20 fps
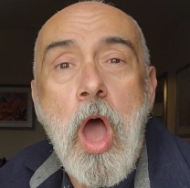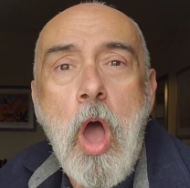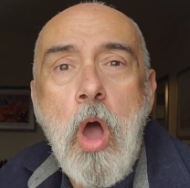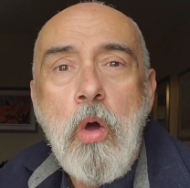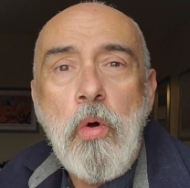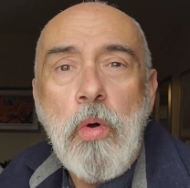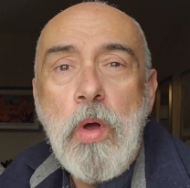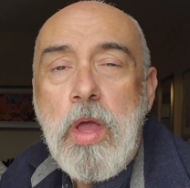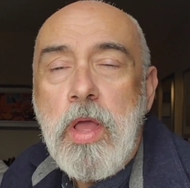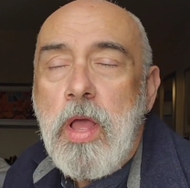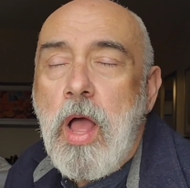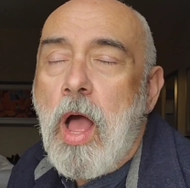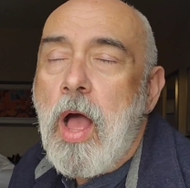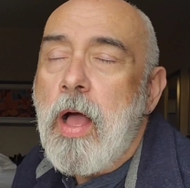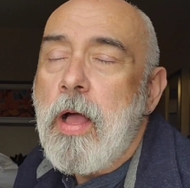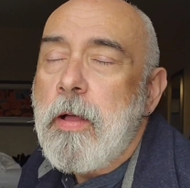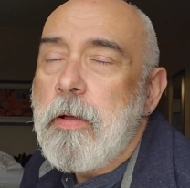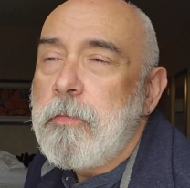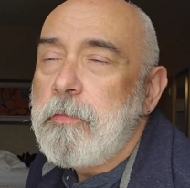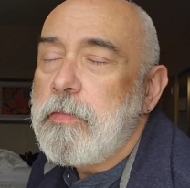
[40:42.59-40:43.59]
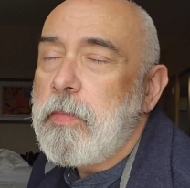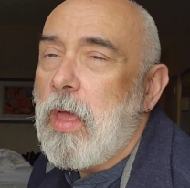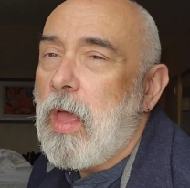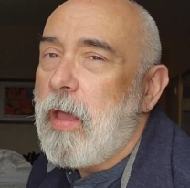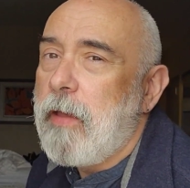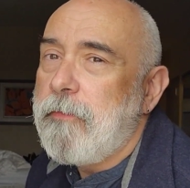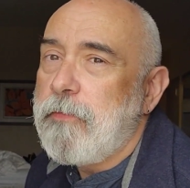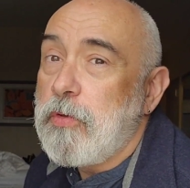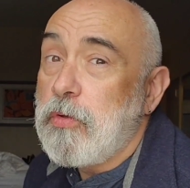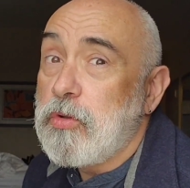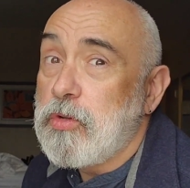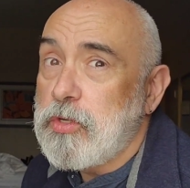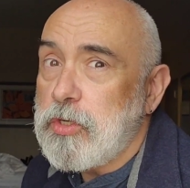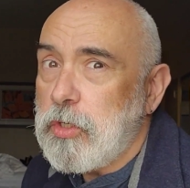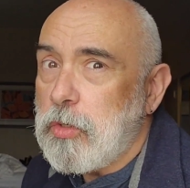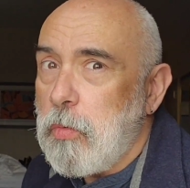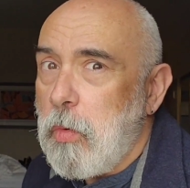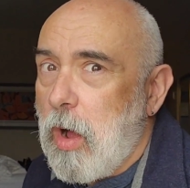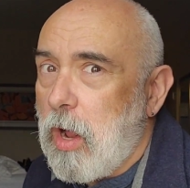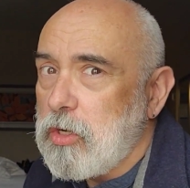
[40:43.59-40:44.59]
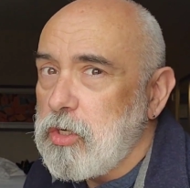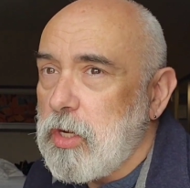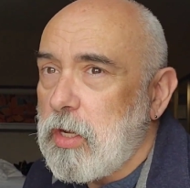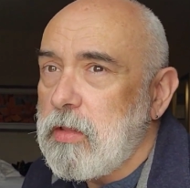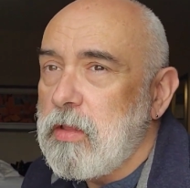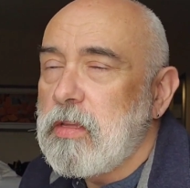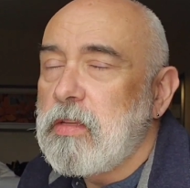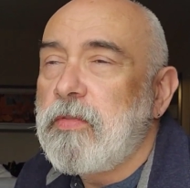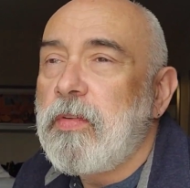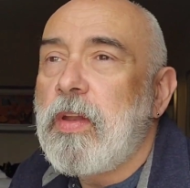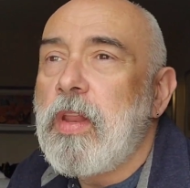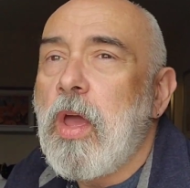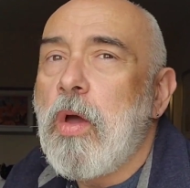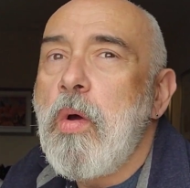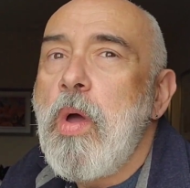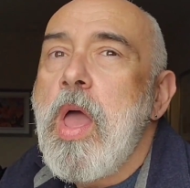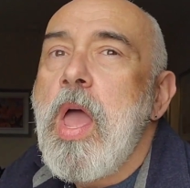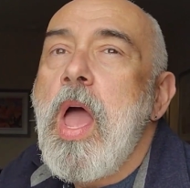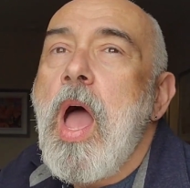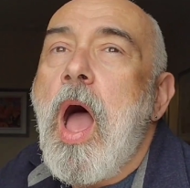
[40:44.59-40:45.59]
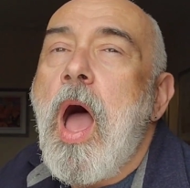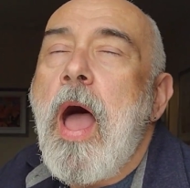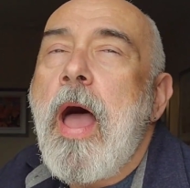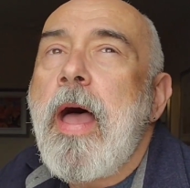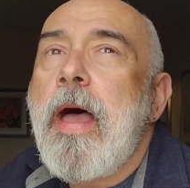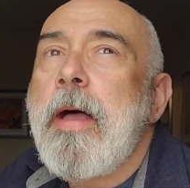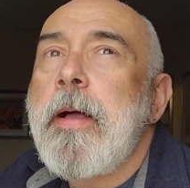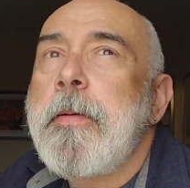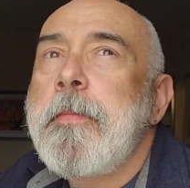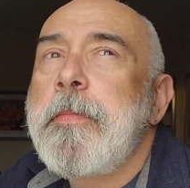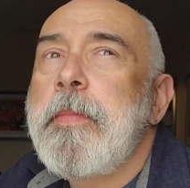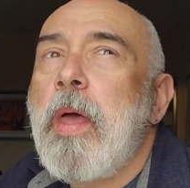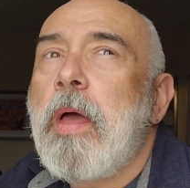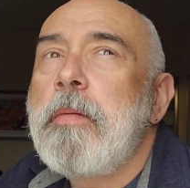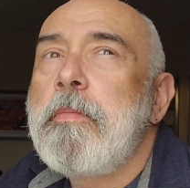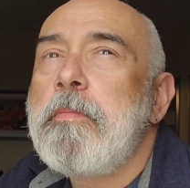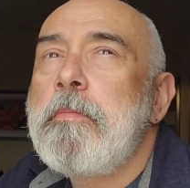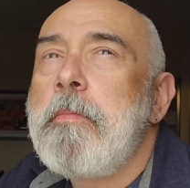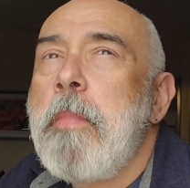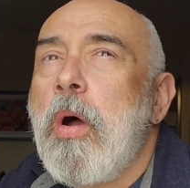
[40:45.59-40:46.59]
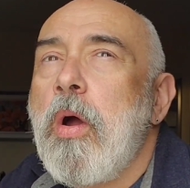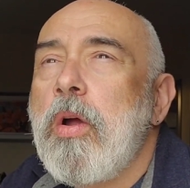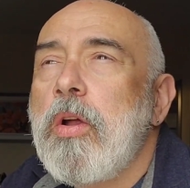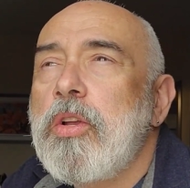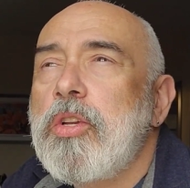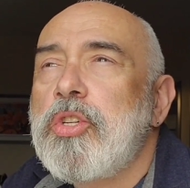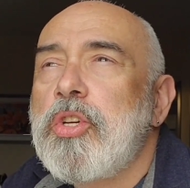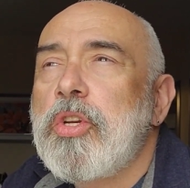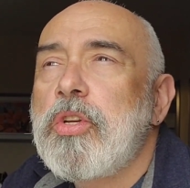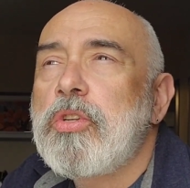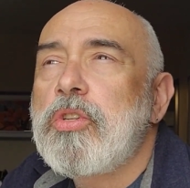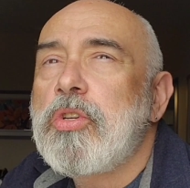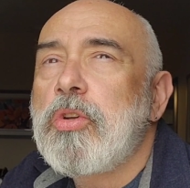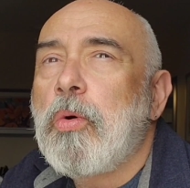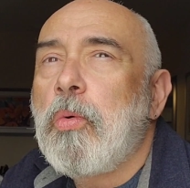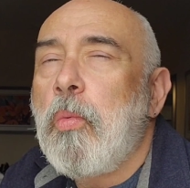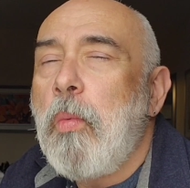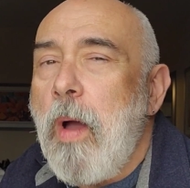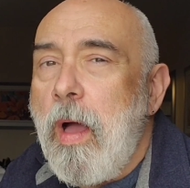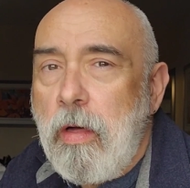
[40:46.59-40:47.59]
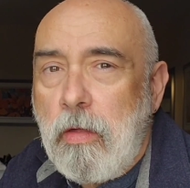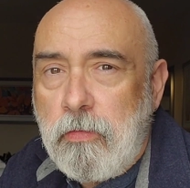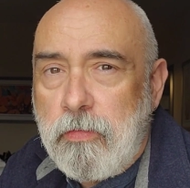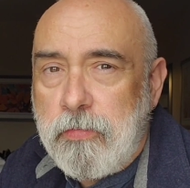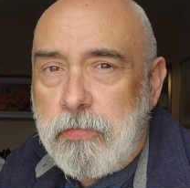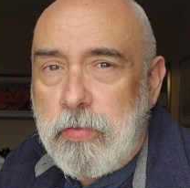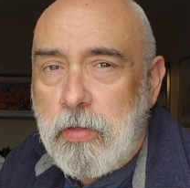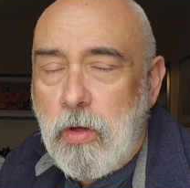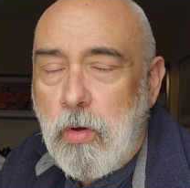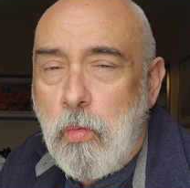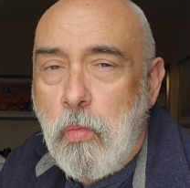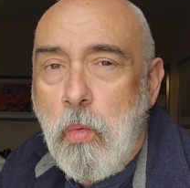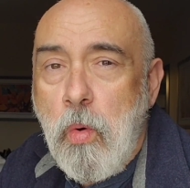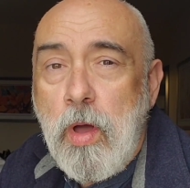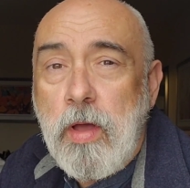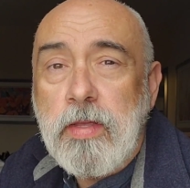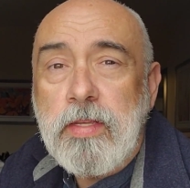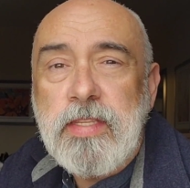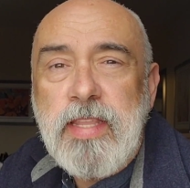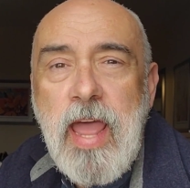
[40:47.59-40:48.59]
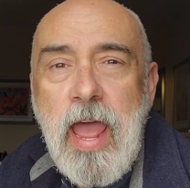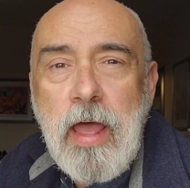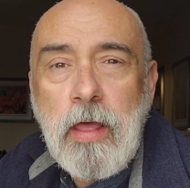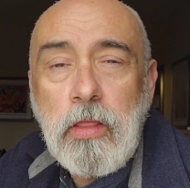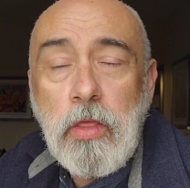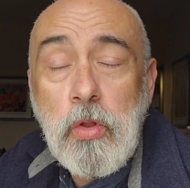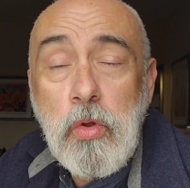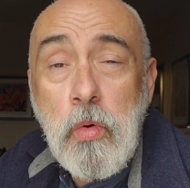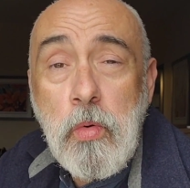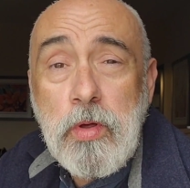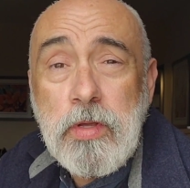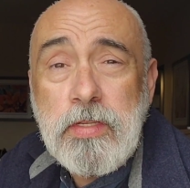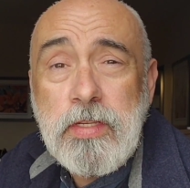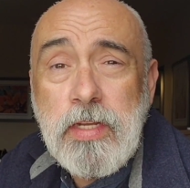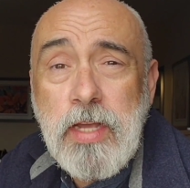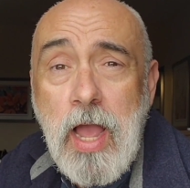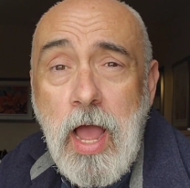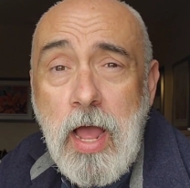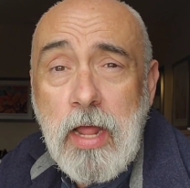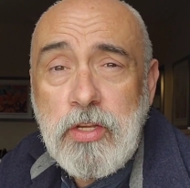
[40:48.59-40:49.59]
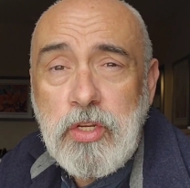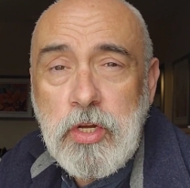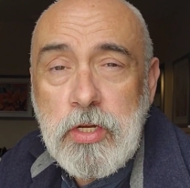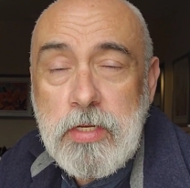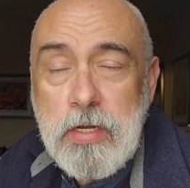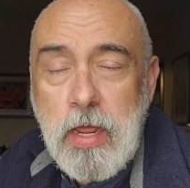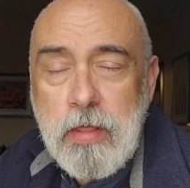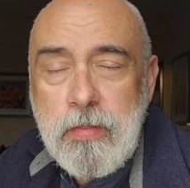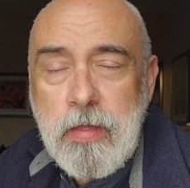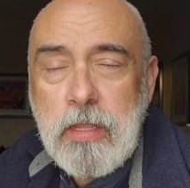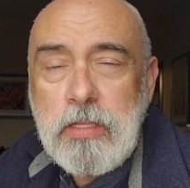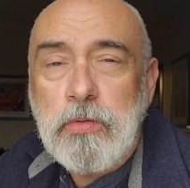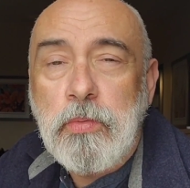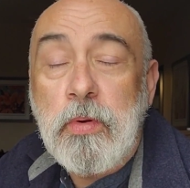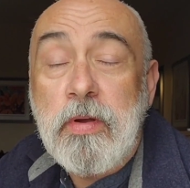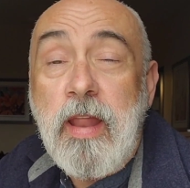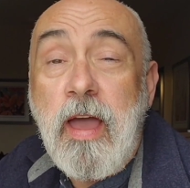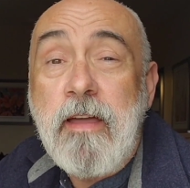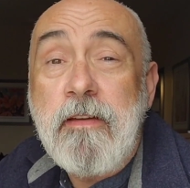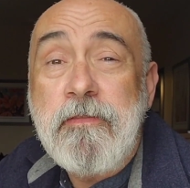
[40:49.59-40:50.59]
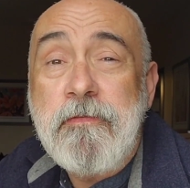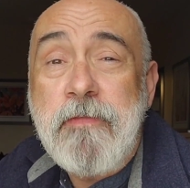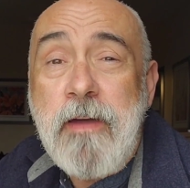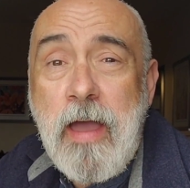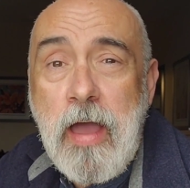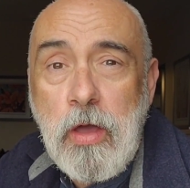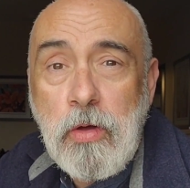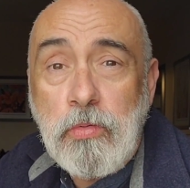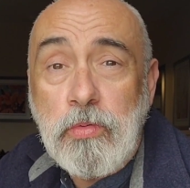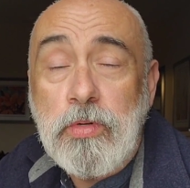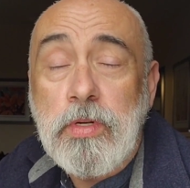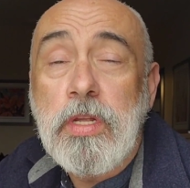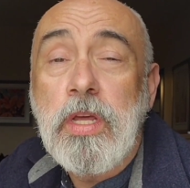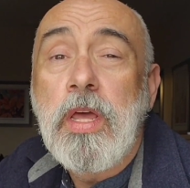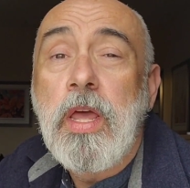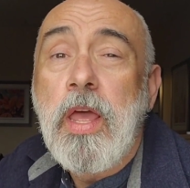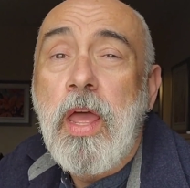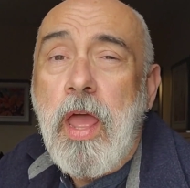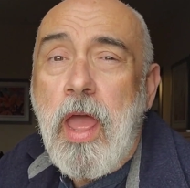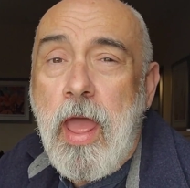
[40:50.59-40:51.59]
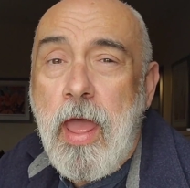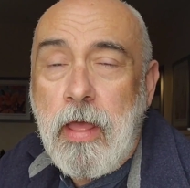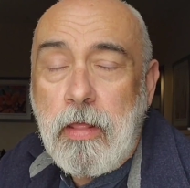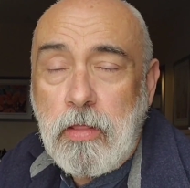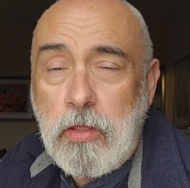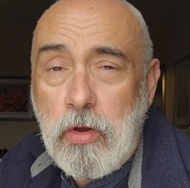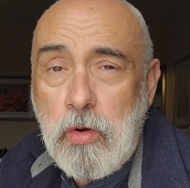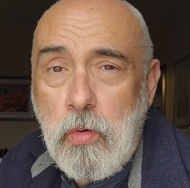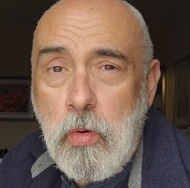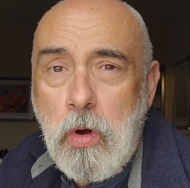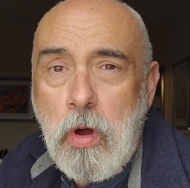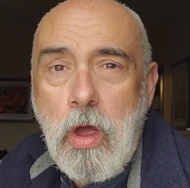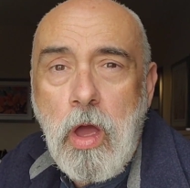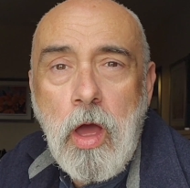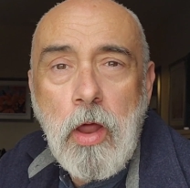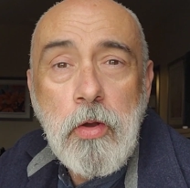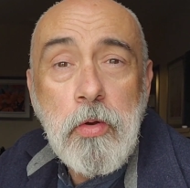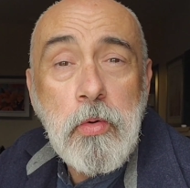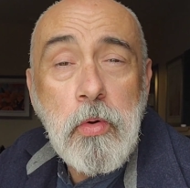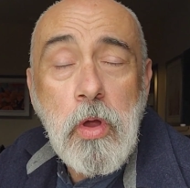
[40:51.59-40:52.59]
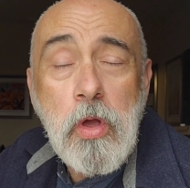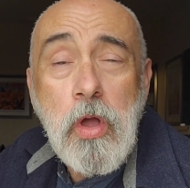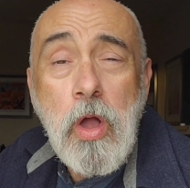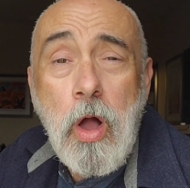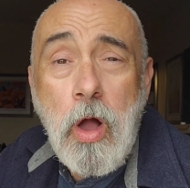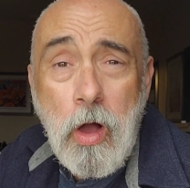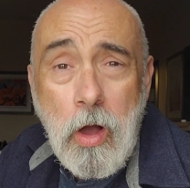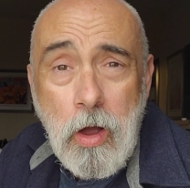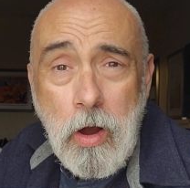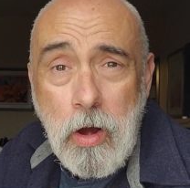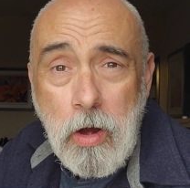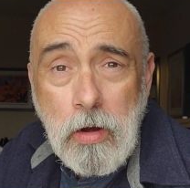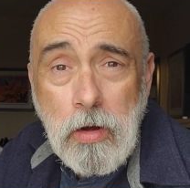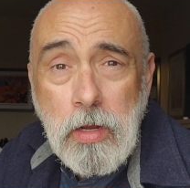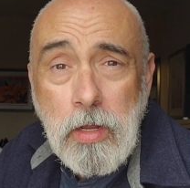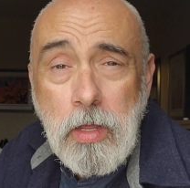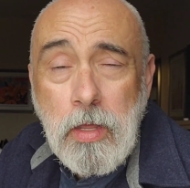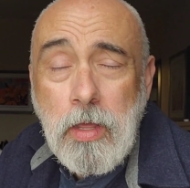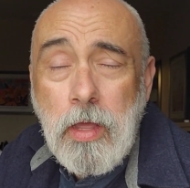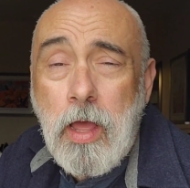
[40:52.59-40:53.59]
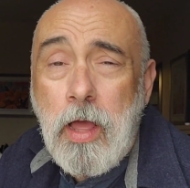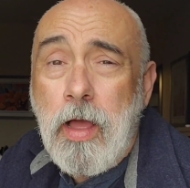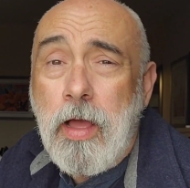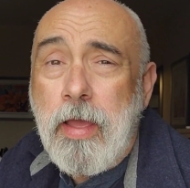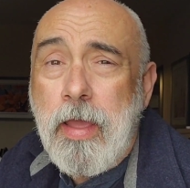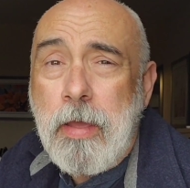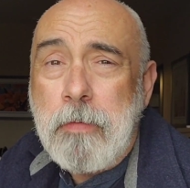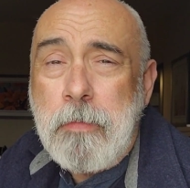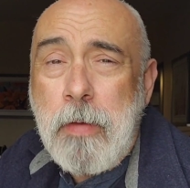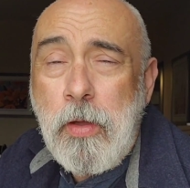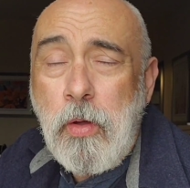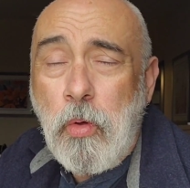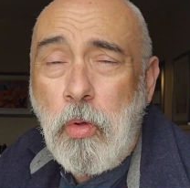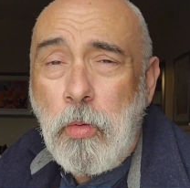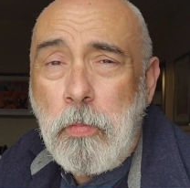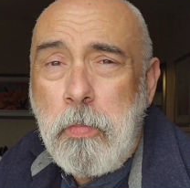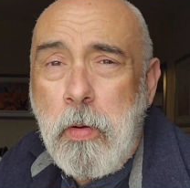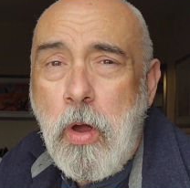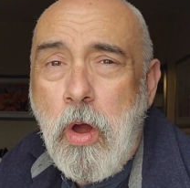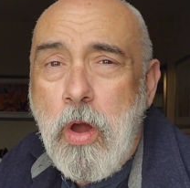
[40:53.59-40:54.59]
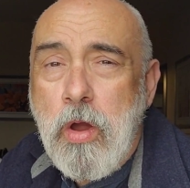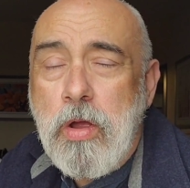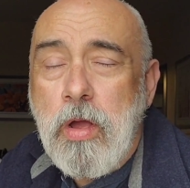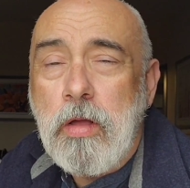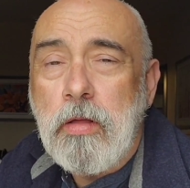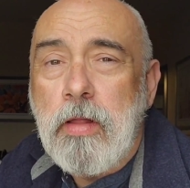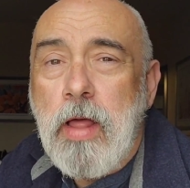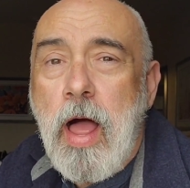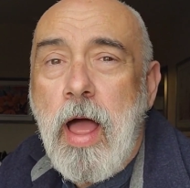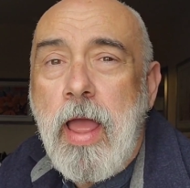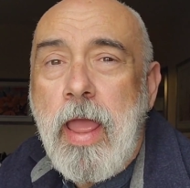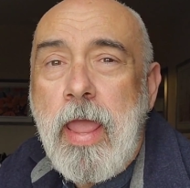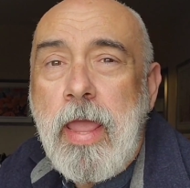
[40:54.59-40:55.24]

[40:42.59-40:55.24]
If you're still watching this video, March 12th was Eleanor's gotcha day. That's when I found Eleanor under a car in my old parking lot.